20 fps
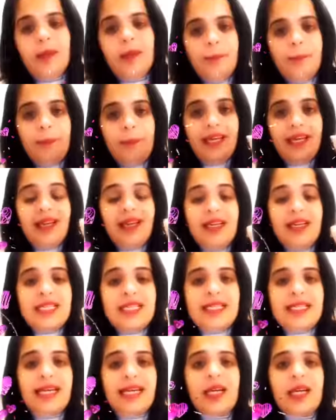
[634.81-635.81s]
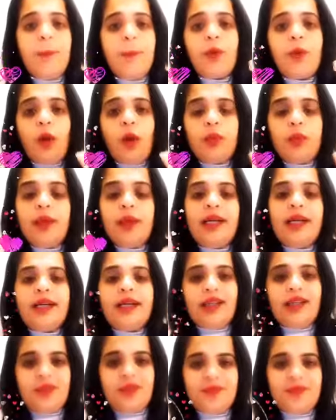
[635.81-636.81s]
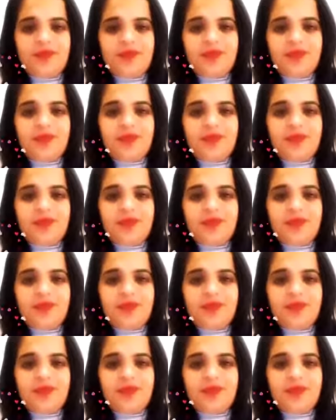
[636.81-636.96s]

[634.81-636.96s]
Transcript: May is like a probability